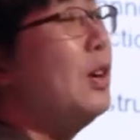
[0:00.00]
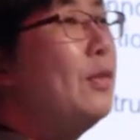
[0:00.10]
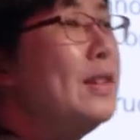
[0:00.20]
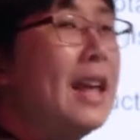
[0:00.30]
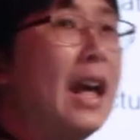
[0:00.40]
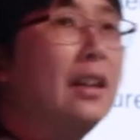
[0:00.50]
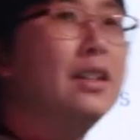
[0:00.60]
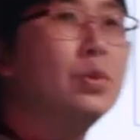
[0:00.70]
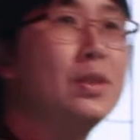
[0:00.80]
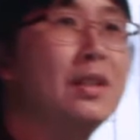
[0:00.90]
reference
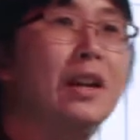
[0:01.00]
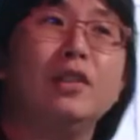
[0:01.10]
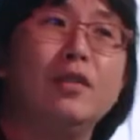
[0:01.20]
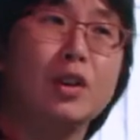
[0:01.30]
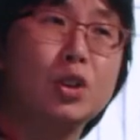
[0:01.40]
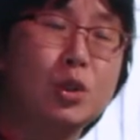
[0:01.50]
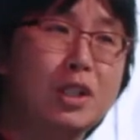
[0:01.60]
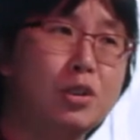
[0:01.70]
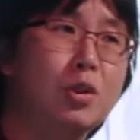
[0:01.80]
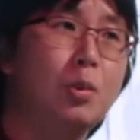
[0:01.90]
atlas was done in a very
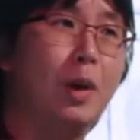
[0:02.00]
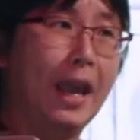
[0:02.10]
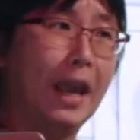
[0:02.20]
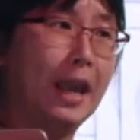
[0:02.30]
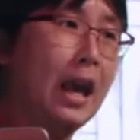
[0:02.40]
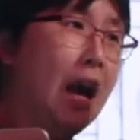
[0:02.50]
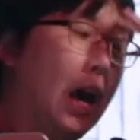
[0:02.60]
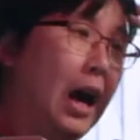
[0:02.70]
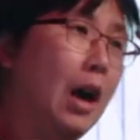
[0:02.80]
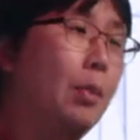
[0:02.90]
traditional way.
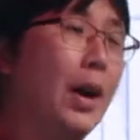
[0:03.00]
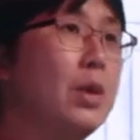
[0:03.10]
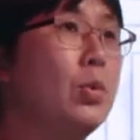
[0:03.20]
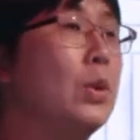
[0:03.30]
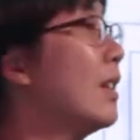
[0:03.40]
Brain was